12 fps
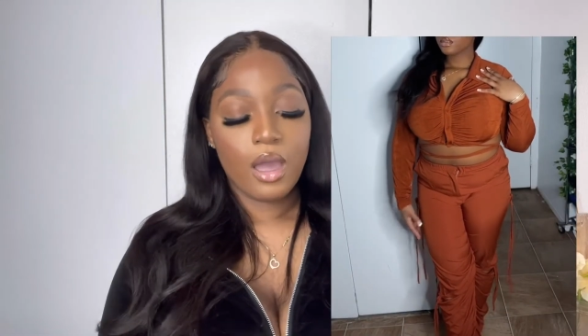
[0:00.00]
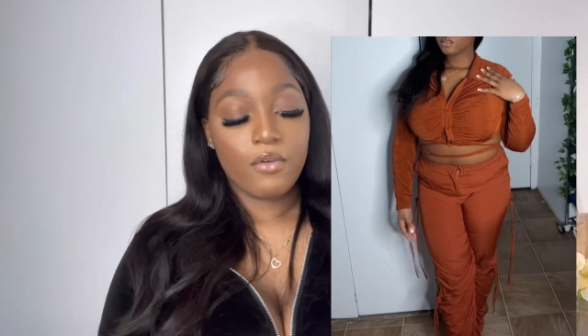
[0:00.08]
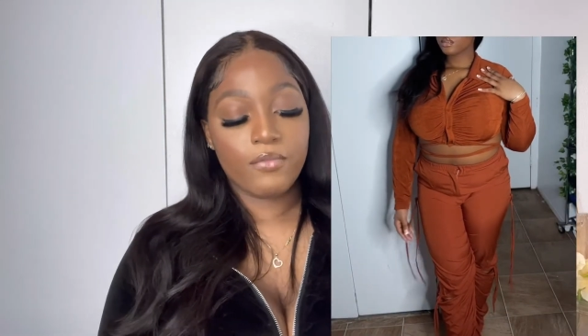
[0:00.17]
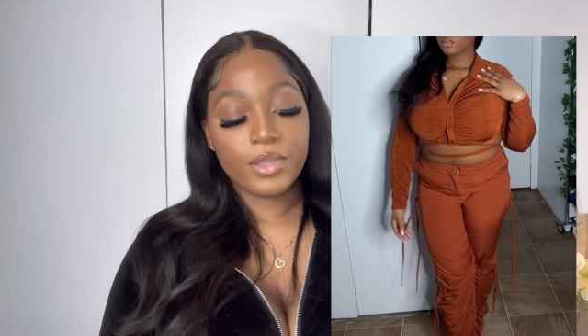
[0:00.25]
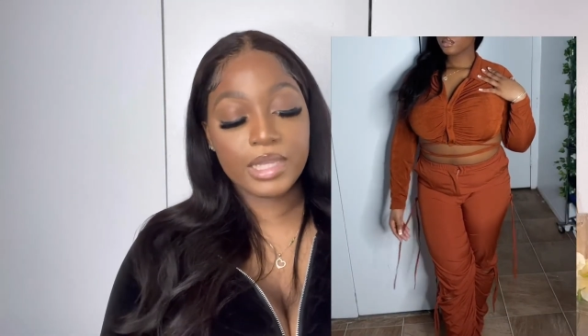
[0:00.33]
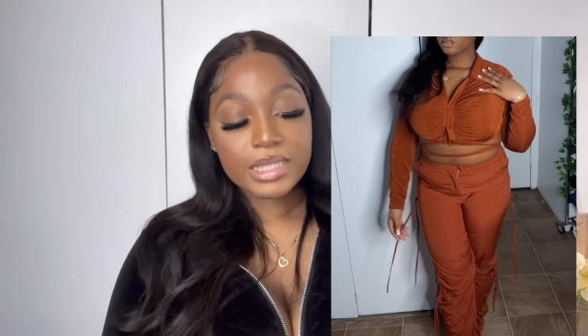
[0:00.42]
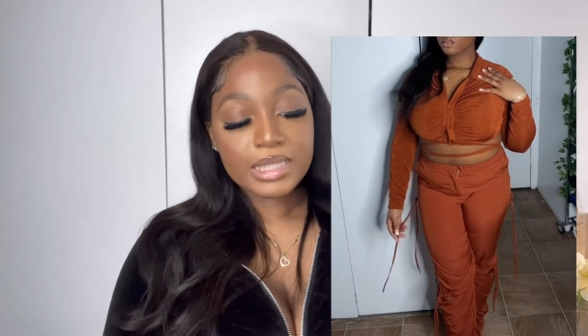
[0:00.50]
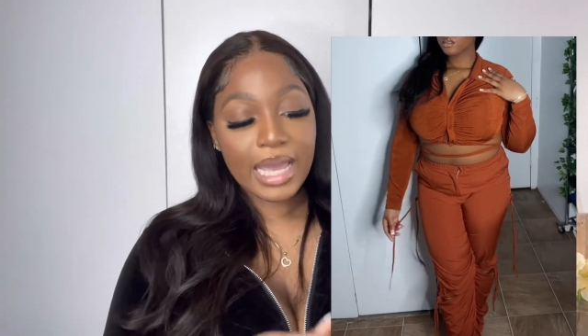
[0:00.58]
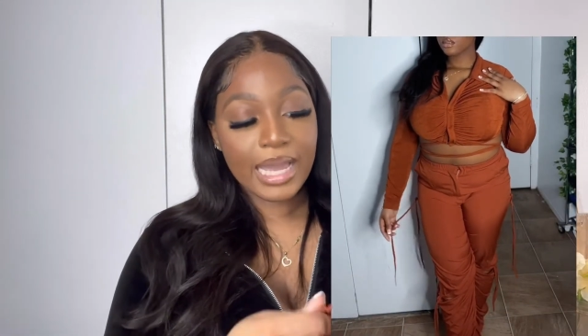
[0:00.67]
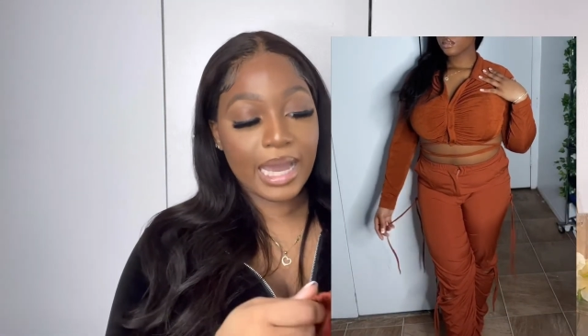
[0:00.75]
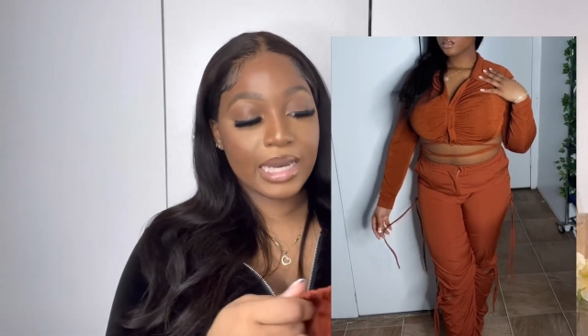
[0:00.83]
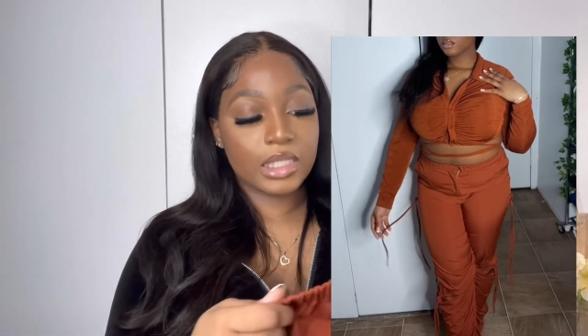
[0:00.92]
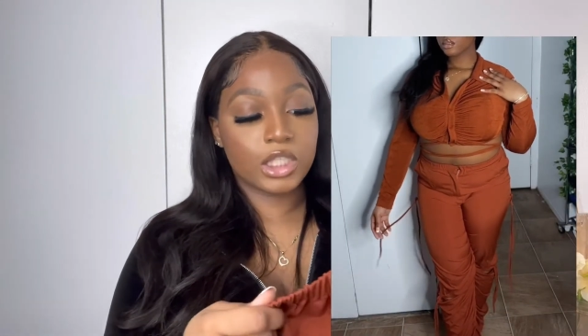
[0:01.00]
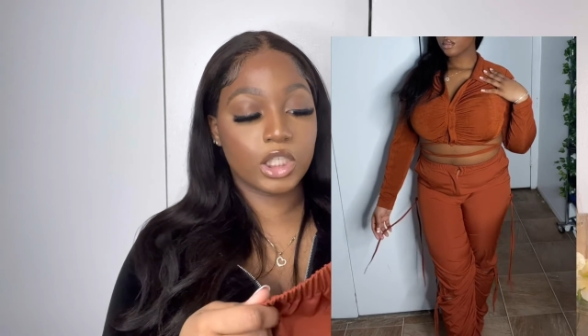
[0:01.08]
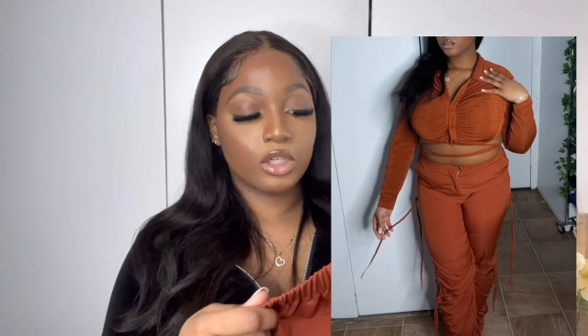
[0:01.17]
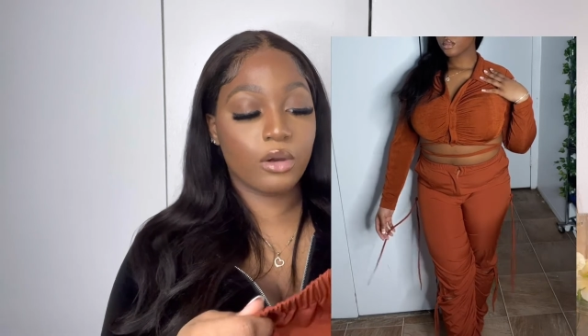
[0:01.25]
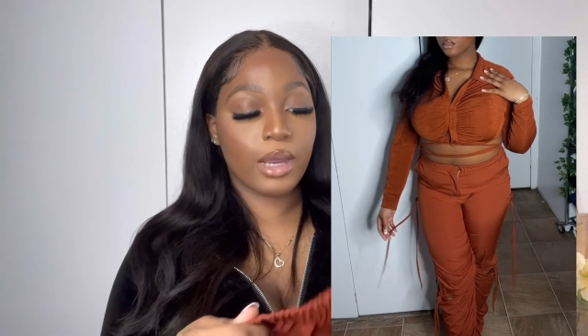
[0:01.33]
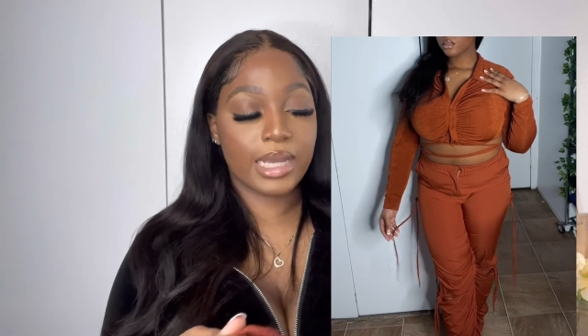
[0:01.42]
For this, I got a
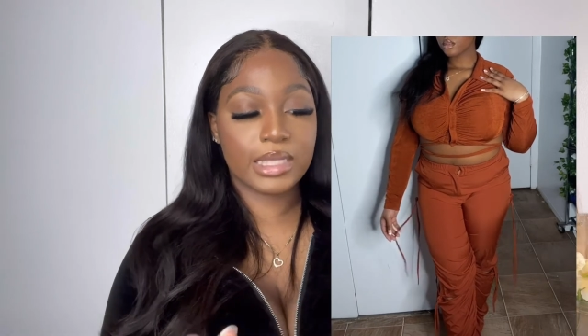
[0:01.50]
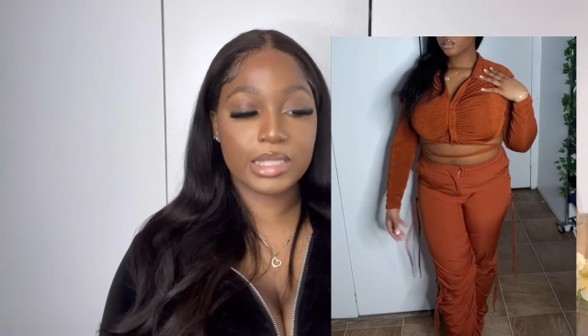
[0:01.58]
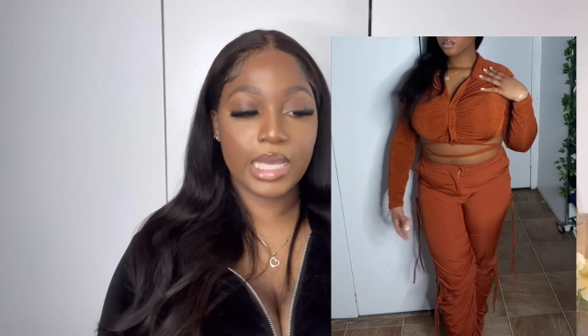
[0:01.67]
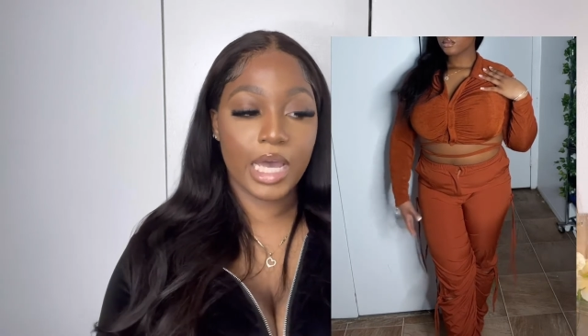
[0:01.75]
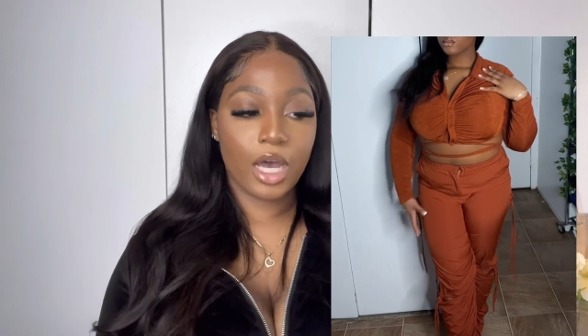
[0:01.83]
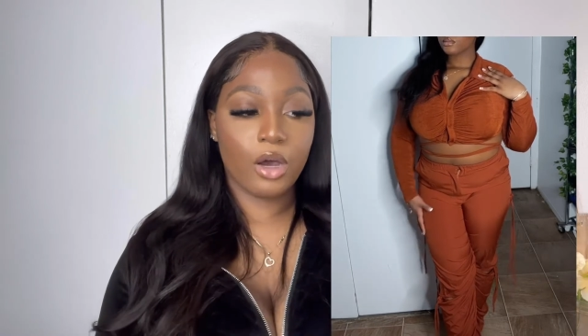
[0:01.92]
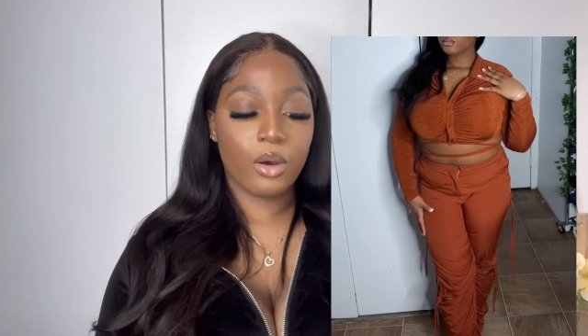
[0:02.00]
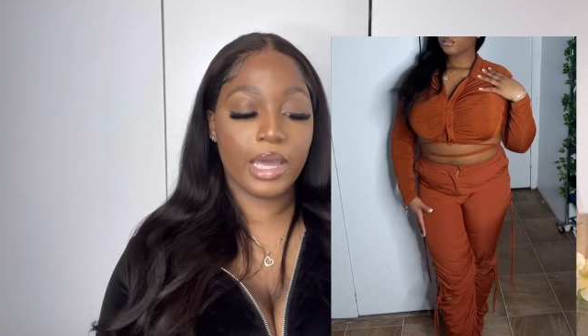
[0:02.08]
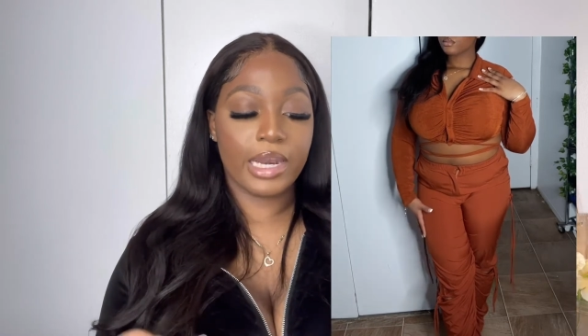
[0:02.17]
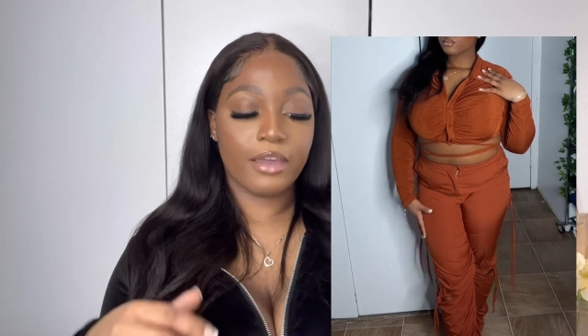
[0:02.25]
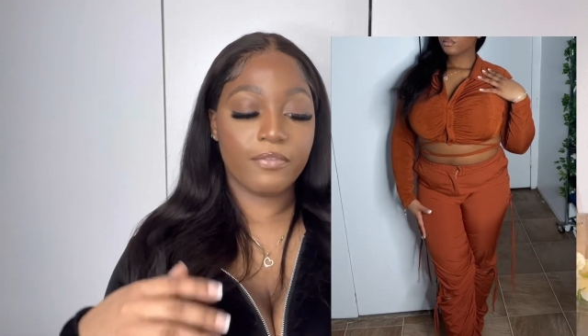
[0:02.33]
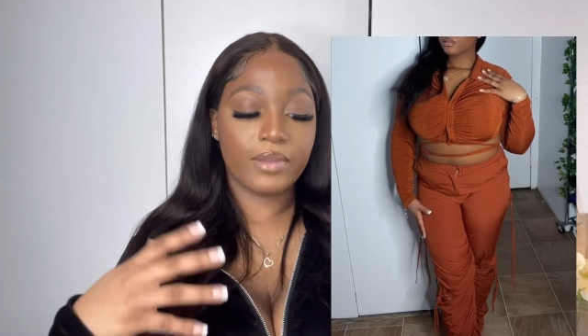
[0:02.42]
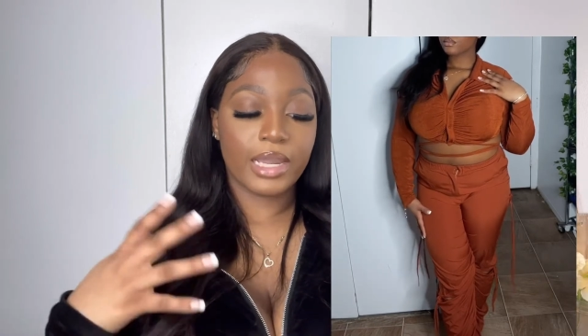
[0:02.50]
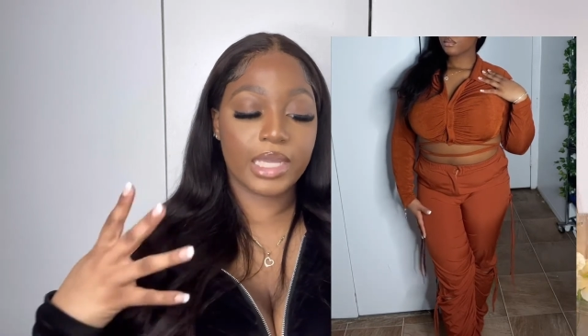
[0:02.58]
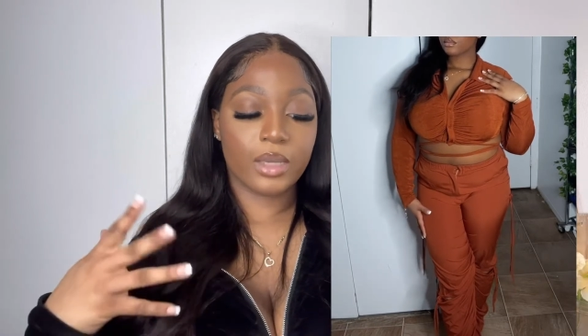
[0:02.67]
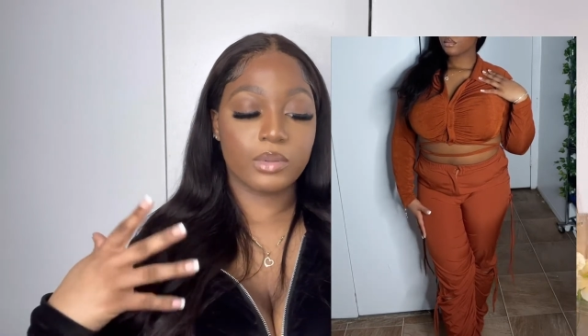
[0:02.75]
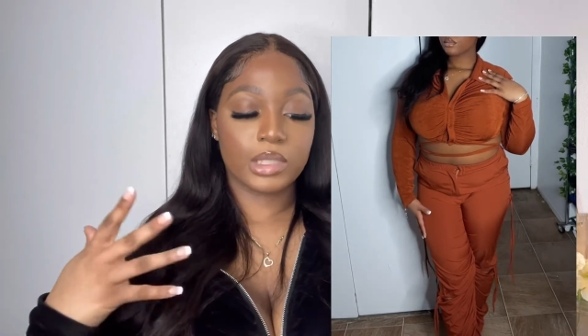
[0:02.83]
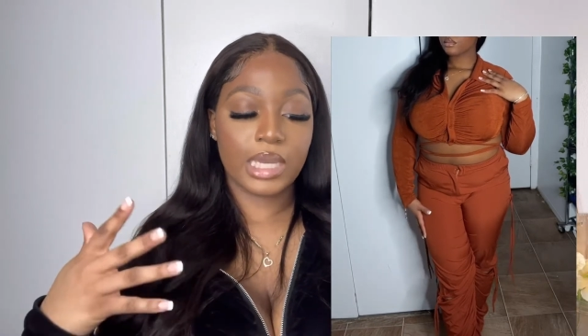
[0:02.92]
0XL and I feel like
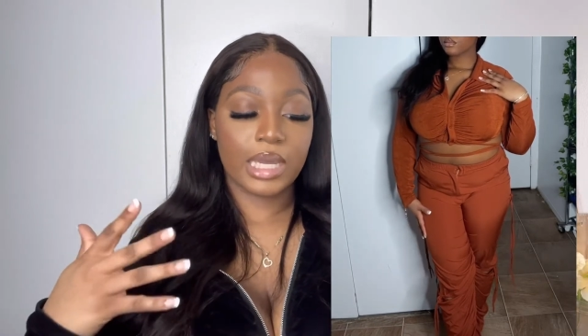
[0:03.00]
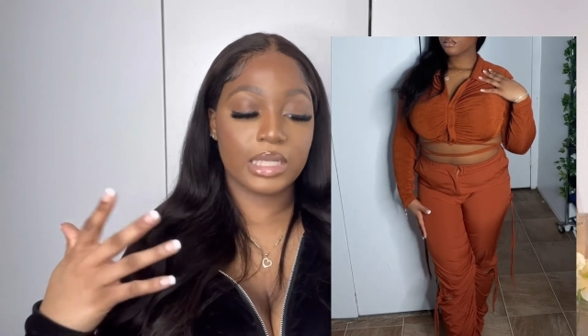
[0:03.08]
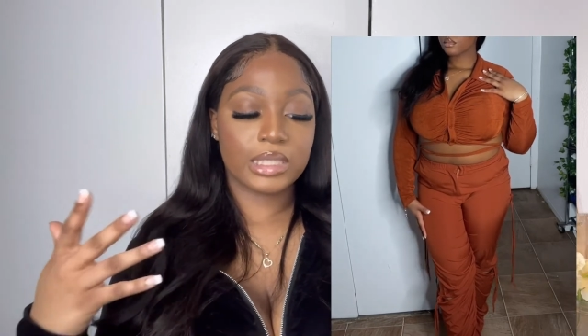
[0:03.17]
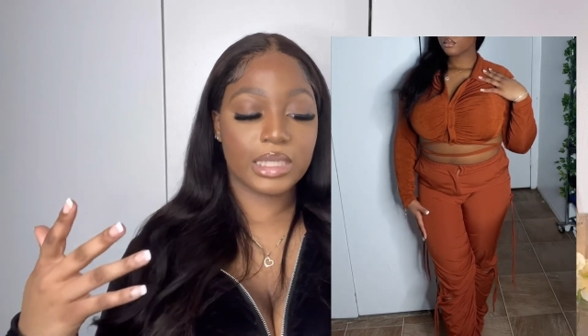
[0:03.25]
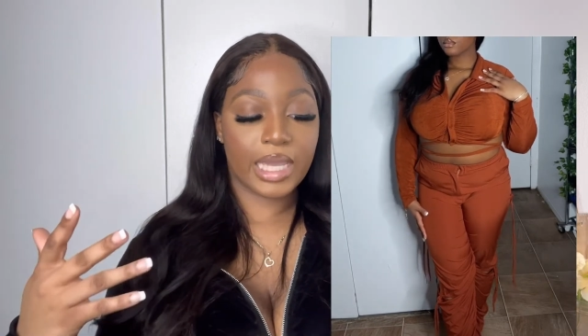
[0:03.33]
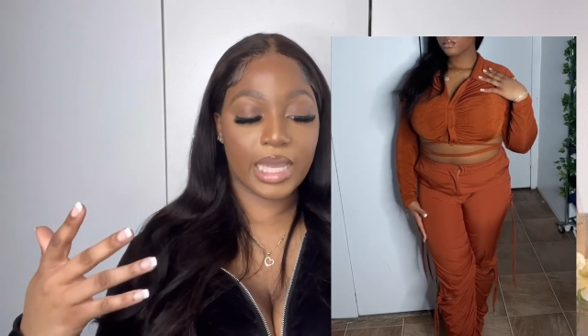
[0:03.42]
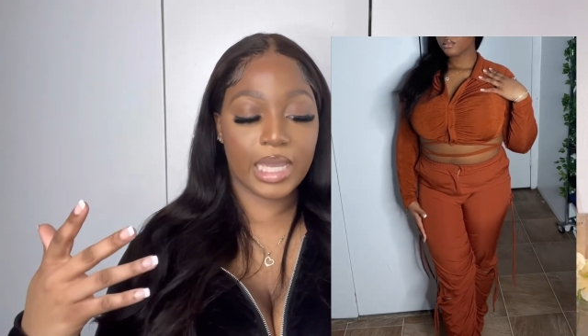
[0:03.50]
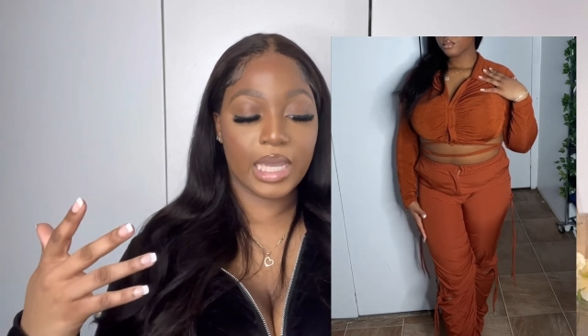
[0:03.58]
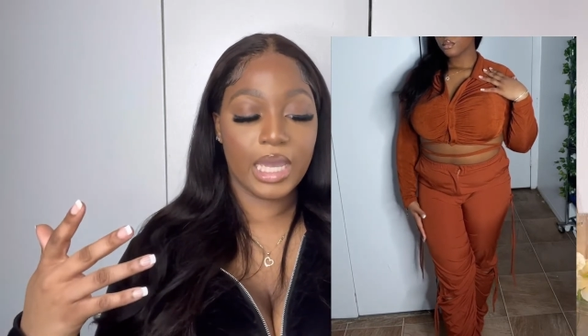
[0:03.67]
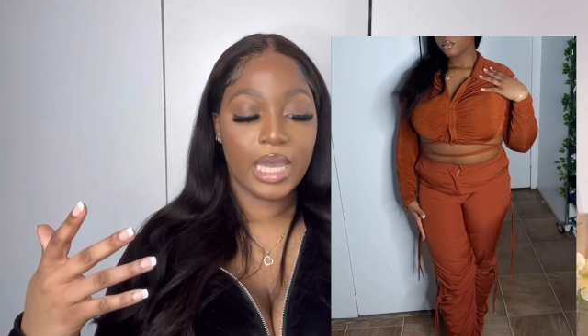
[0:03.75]
it was kind of tight.